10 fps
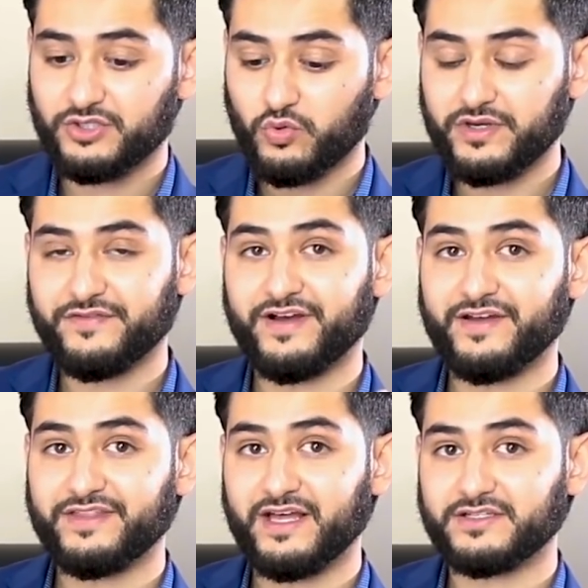
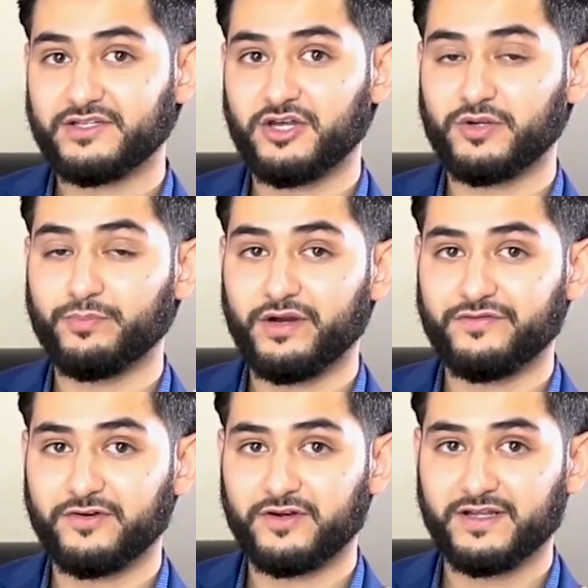twenty-five thousand dollars
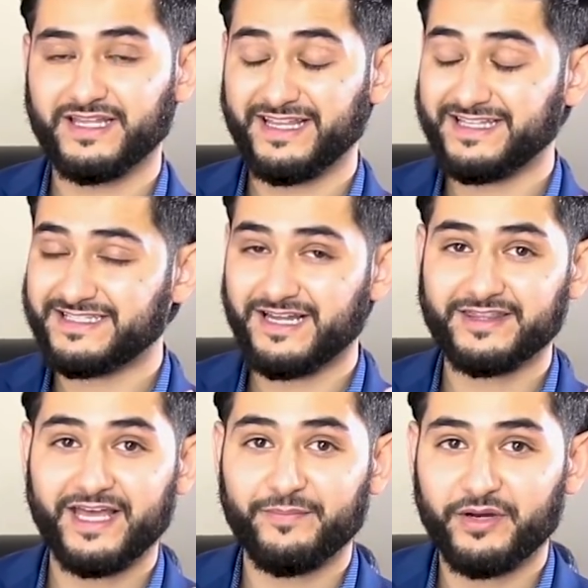buffer. That's
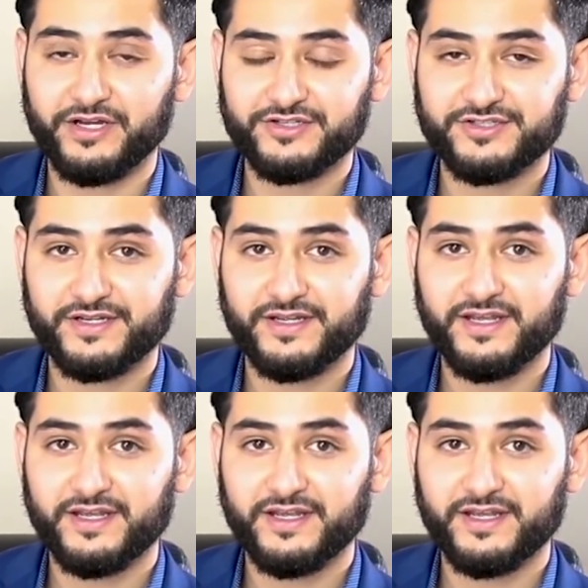not that much.